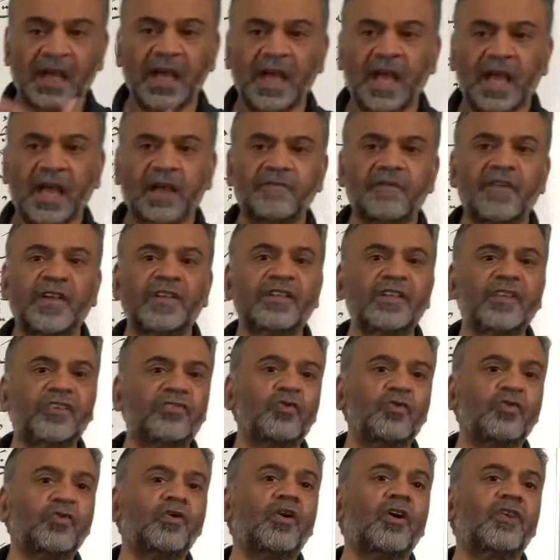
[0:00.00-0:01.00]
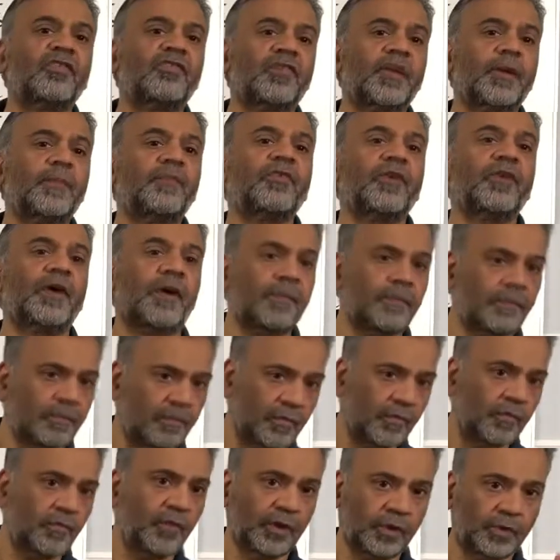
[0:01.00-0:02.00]
And when these two concepts come,
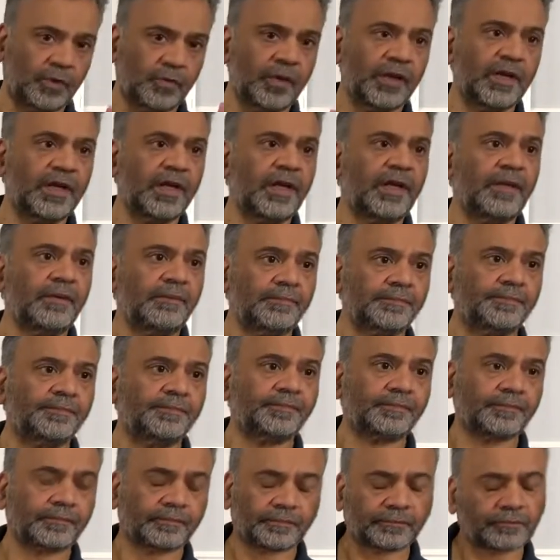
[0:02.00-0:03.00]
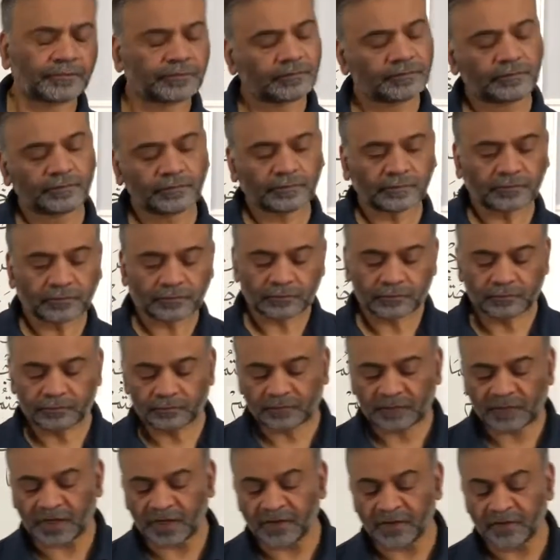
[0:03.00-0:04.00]
we'll quickly
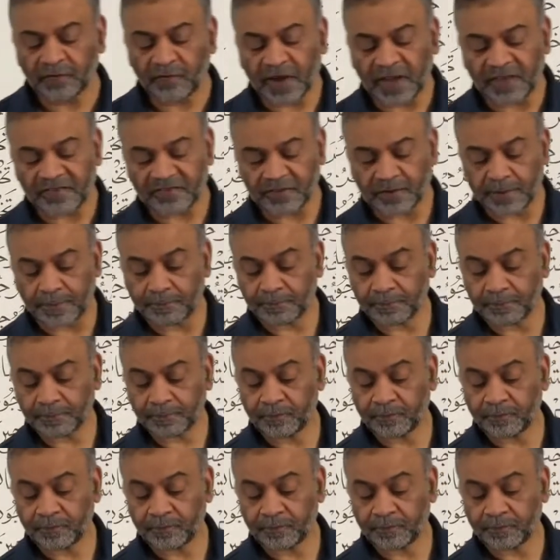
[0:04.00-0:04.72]
revise them.